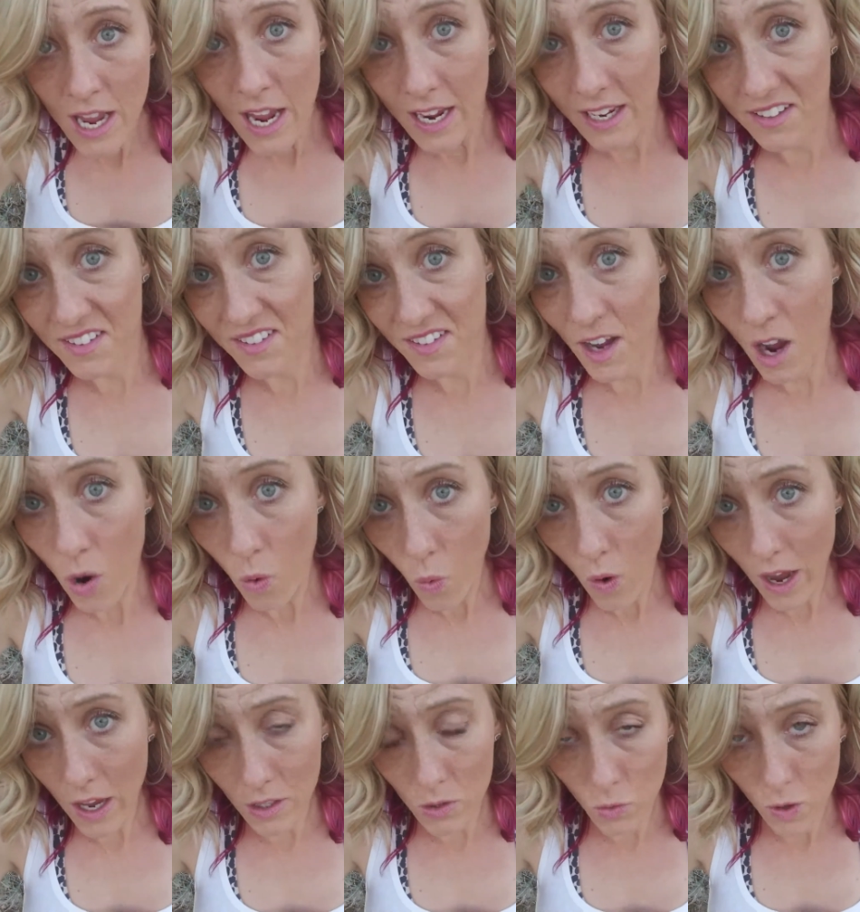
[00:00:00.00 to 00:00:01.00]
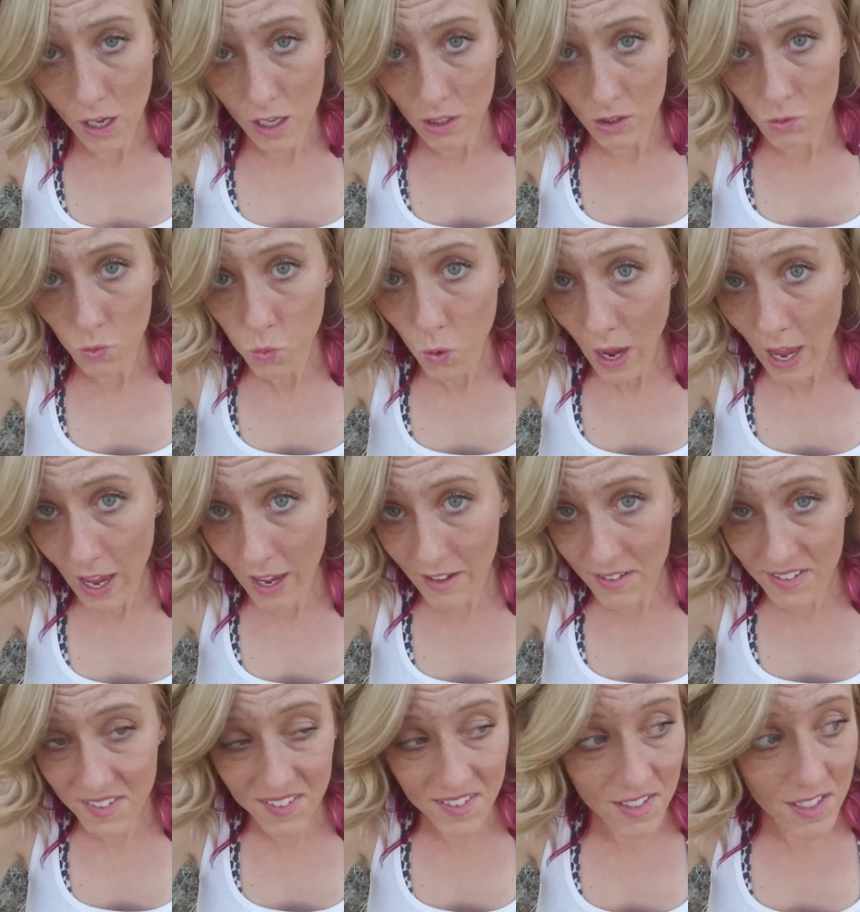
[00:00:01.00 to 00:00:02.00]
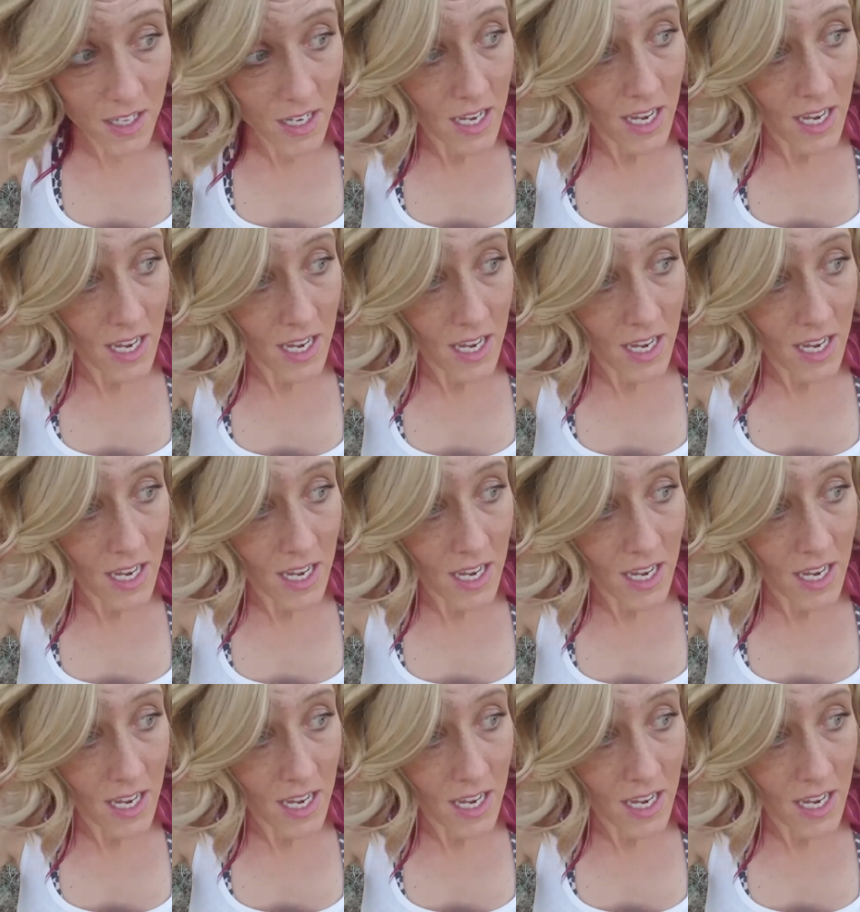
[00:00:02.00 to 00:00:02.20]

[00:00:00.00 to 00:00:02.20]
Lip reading: It's not Wild Wild West.